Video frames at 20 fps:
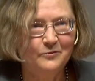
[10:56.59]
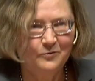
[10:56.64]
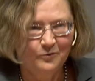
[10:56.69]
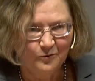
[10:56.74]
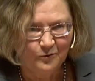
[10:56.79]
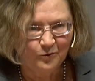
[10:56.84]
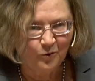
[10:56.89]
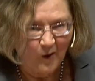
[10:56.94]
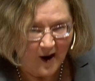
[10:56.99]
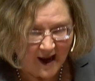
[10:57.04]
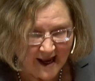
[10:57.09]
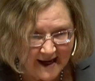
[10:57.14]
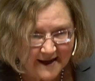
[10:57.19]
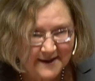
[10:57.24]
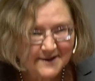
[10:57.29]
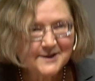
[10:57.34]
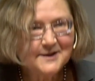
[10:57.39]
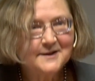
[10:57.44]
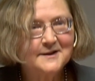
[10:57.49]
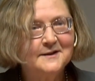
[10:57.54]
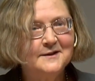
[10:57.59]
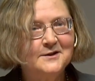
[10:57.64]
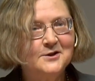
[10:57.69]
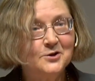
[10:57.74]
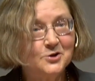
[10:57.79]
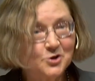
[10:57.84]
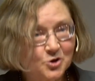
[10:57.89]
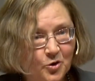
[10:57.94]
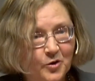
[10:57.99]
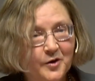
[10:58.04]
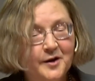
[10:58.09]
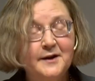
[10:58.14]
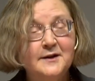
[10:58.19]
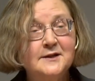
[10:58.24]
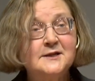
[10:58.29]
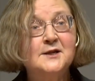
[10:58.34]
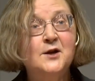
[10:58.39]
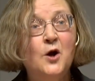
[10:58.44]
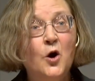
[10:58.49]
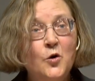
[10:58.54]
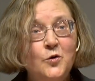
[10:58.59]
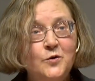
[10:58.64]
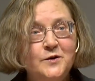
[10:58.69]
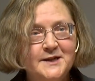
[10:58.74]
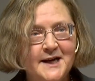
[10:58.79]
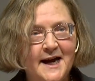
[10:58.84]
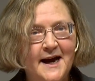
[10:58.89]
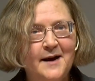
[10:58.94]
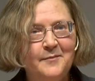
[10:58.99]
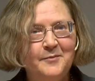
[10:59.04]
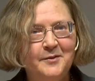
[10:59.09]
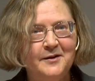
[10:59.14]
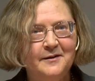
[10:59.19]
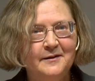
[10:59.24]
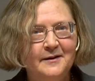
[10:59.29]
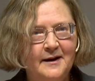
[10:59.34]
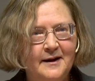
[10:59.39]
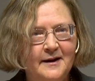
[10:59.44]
ways that the shortening is known to happen.